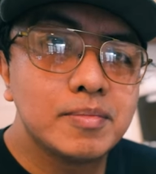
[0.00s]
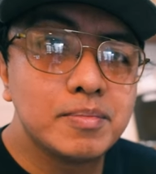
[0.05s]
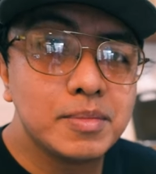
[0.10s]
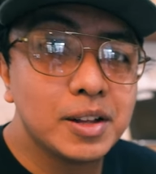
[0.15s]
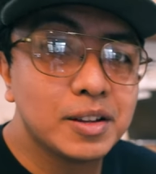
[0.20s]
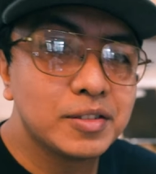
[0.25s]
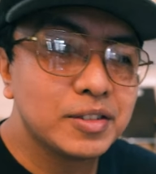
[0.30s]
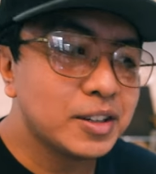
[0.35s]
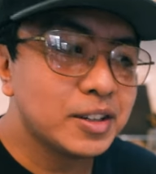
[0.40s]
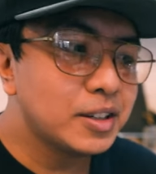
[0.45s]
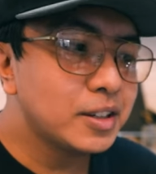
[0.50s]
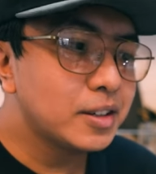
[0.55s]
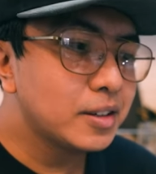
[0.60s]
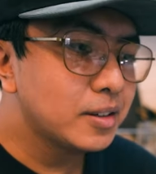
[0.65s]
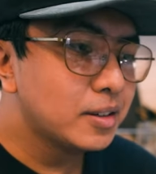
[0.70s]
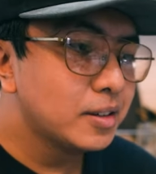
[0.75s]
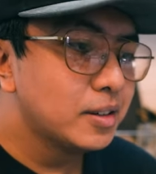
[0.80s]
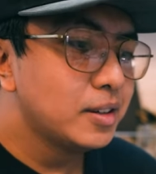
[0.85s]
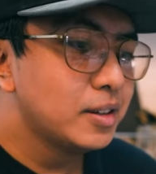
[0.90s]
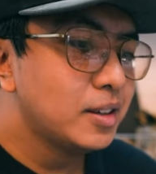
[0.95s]
milk on it
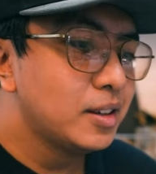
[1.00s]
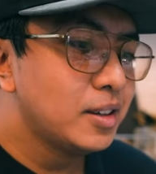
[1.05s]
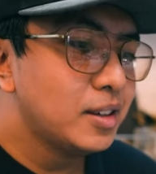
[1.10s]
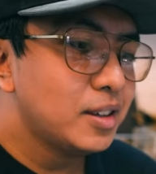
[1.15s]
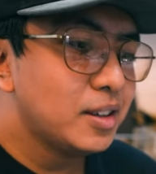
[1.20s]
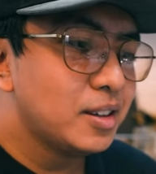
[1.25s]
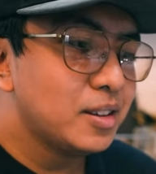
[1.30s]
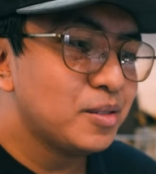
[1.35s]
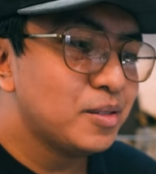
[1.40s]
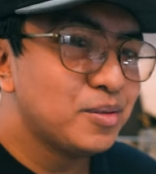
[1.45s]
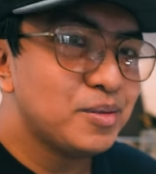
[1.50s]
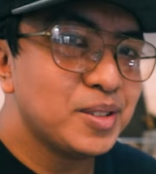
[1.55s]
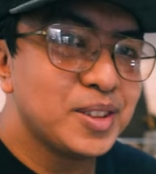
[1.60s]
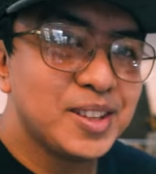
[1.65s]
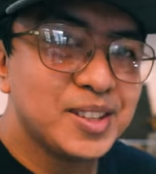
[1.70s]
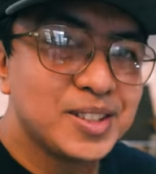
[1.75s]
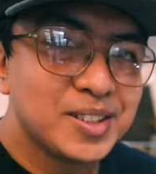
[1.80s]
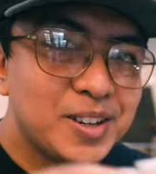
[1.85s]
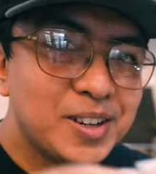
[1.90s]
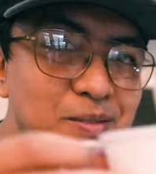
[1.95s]
with
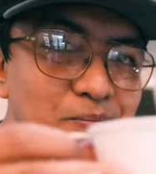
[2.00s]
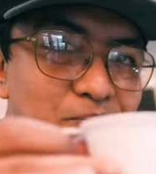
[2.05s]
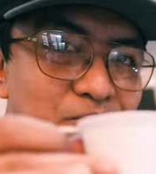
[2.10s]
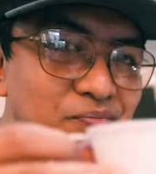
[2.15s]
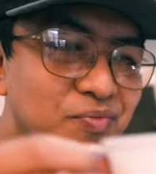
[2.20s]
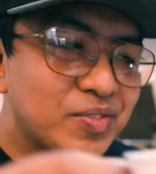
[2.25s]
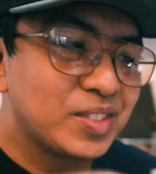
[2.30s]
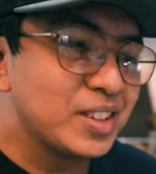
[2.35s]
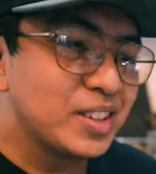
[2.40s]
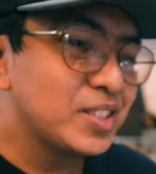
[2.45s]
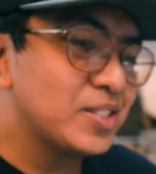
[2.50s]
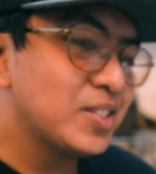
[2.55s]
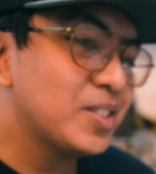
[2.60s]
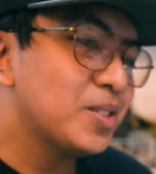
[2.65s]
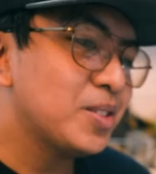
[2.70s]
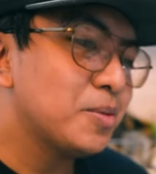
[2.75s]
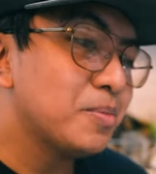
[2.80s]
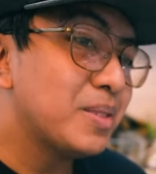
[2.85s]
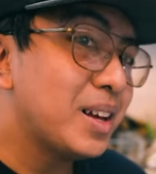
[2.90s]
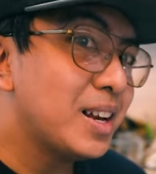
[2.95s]
this cup just
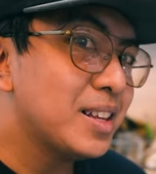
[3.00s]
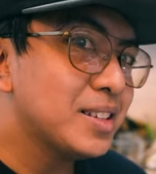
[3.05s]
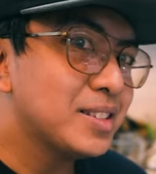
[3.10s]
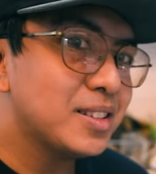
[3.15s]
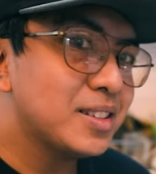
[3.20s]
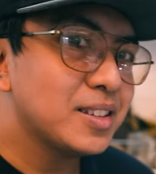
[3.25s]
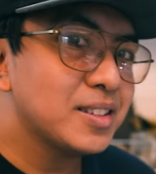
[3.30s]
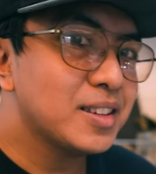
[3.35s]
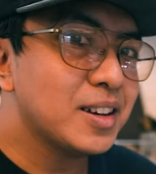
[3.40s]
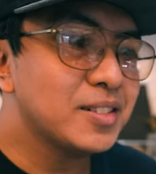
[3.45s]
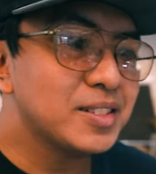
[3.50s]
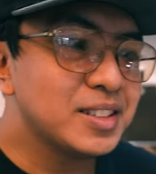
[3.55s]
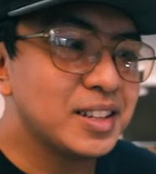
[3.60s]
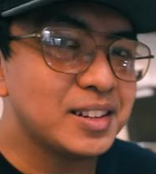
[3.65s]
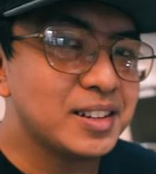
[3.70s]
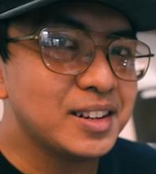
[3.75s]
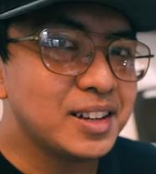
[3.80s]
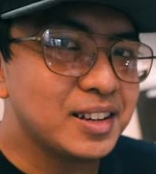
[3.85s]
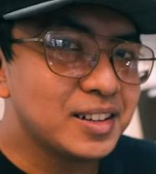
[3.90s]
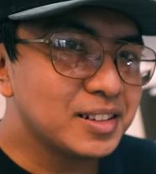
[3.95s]
to balance things out,
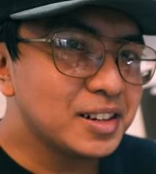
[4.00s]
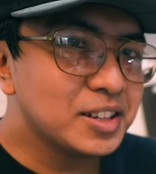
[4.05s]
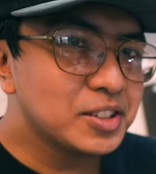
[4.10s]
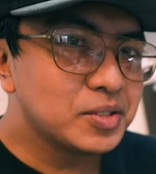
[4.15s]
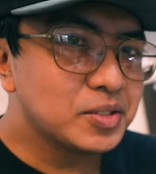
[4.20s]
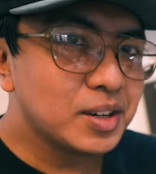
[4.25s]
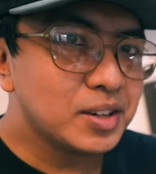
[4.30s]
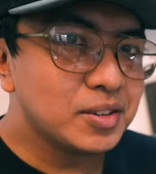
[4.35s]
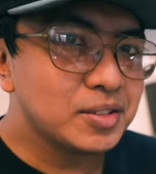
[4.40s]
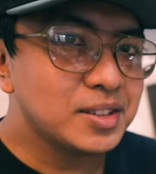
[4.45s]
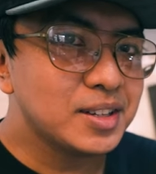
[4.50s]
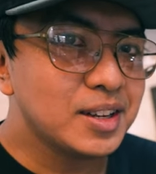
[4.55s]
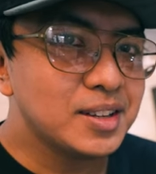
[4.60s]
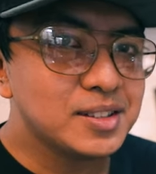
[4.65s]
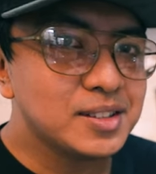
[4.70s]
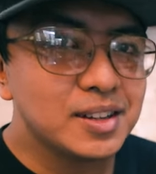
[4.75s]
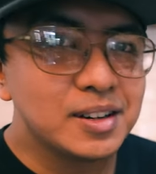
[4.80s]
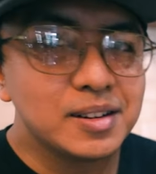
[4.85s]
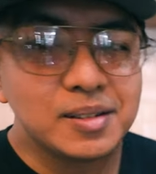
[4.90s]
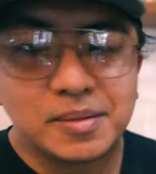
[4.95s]
and let's try to taste it.